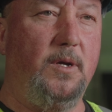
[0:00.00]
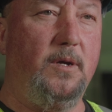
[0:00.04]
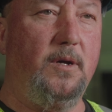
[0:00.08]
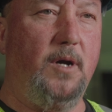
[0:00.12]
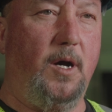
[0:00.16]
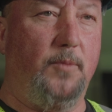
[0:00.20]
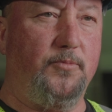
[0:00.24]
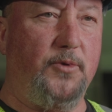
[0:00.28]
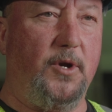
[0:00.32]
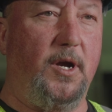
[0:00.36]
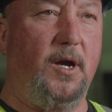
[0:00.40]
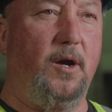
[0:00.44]

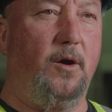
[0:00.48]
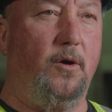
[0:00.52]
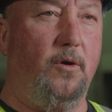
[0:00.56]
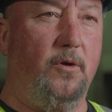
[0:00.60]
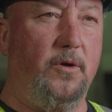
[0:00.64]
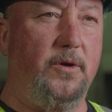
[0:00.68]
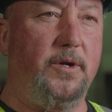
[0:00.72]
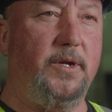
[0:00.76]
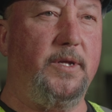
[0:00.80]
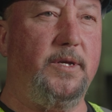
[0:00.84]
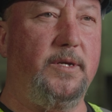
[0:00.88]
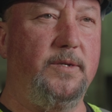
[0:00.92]
a
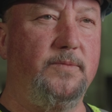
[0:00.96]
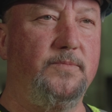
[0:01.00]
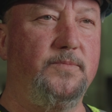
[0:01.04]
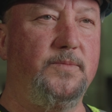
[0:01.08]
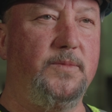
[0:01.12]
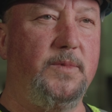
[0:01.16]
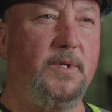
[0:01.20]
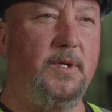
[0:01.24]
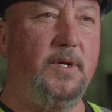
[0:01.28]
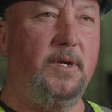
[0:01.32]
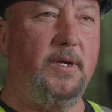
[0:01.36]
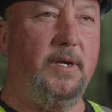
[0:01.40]
priority.
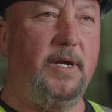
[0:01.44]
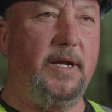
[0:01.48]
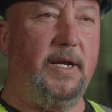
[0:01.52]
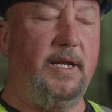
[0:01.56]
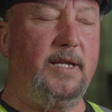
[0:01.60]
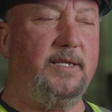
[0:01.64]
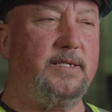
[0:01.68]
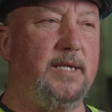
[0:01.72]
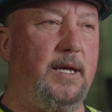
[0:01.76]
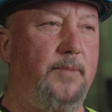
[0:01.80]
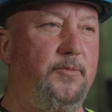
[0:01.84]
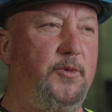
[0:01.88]

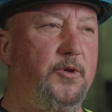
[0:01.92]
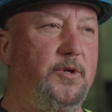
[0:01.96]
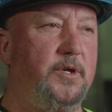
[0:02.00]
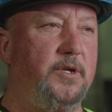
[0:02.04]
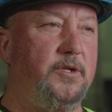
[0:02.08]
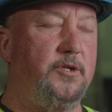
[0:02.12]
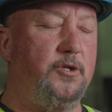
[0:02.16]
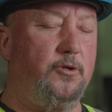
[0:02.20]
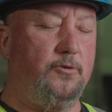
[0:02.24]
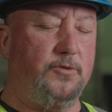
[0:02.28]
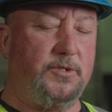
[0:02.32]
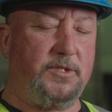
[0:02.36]
Anytime you
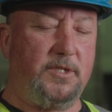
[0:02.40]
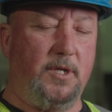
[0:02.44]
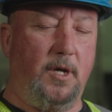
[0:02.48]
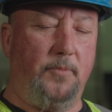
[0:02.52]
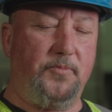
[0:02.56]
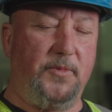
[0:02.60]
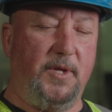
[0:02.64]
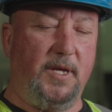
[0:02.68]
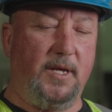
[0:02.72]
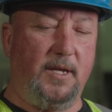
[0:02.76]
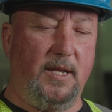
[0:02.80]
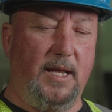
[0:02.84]
can do
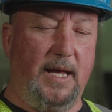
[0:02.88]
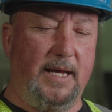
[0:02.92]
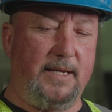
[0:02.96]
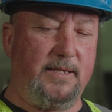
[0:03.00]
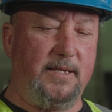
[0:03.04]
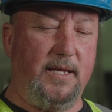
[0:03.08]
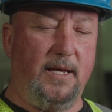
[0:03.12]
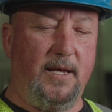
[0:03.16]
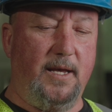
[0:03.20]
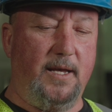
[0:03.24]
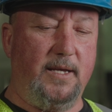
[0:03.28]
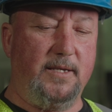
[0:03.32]
something like
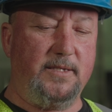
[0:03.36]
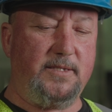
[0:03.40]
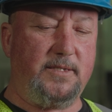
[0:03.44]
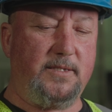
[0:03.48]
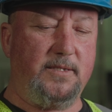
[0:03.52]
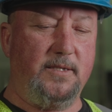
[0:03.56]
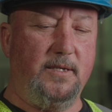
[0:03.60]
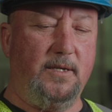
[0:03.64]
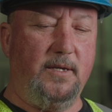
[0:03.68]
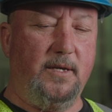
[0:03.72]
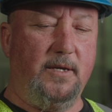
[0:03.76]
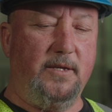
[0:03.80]
this
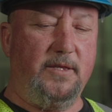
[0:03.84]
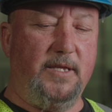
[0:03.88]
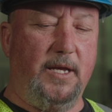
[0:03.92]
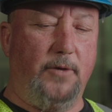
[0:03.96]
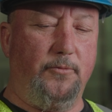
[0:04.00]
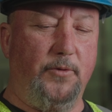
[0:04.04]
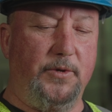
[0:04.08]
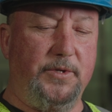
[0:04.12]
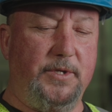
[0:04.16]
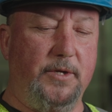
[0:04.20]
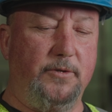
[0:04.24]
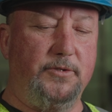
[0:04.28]
that
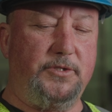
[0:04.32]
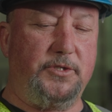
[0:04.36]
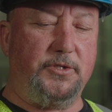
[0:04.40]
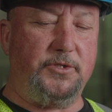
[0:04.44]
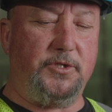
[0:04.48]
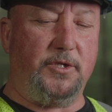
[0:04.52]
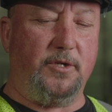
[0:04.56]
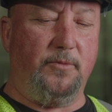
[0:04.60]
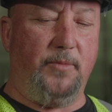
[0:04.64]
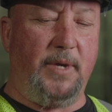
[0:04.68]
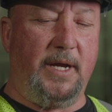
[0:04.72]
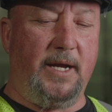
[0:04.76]
reduces
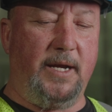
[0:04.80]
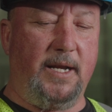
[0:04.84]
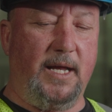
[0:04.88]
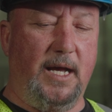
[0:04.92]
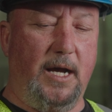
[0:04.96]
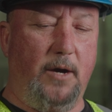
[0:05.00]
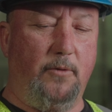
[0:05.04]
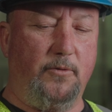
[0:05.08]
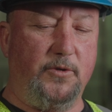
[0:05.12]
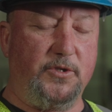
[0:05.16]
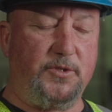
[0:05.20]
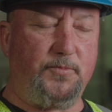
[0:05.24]
your man
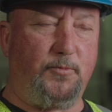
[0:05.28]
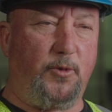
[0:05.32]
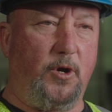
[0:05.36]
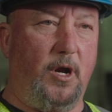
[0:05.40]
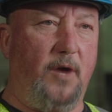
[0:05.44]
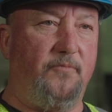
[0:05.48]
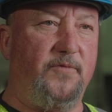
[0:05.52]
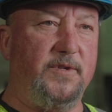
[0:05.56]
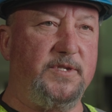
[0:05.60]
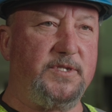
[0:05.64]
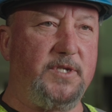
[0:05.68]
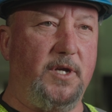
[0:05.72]
hours,
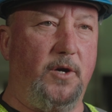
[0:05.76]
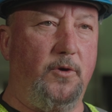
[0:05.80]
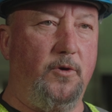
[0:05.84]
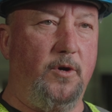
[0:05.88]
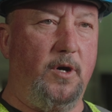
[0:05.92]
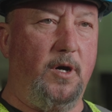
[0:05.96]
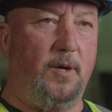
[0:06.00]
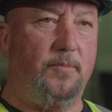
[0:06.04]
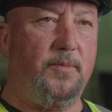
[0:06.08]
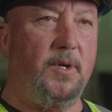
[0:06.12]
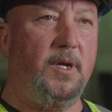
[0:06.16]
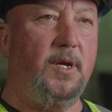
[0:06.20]
profits
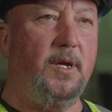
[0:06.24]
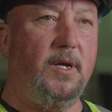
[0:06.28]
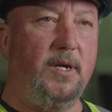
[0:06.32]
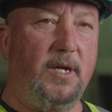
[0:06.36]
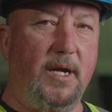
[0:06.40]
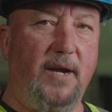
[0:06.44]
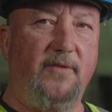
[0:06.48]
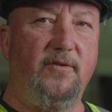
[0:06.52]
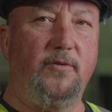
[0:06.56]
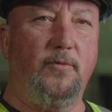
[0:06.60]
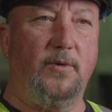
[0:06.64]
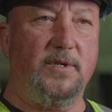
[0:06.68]
go up,
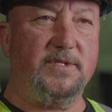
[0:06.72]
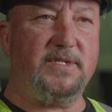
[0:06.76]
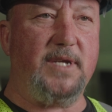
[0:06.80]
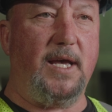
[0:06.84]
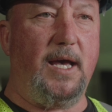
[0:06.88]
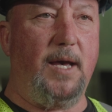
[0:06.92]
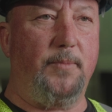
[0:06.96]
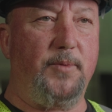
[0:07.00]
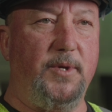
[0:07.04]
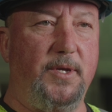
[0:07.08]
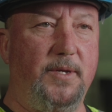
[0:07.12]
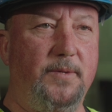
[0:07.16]
everyone's
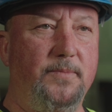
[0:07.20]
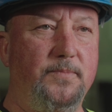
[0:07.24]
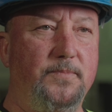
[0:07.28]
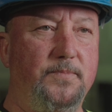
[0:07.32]
happy.